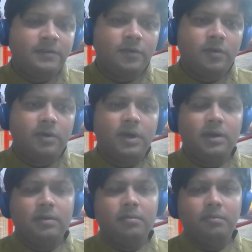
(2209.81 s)
So
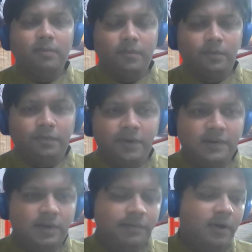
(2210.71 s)

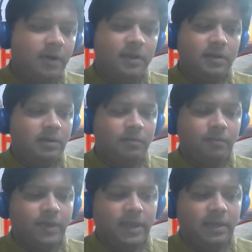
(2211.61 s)
first of all,
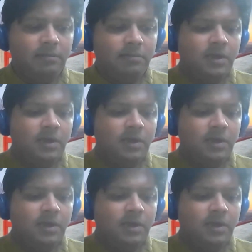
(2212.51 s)
we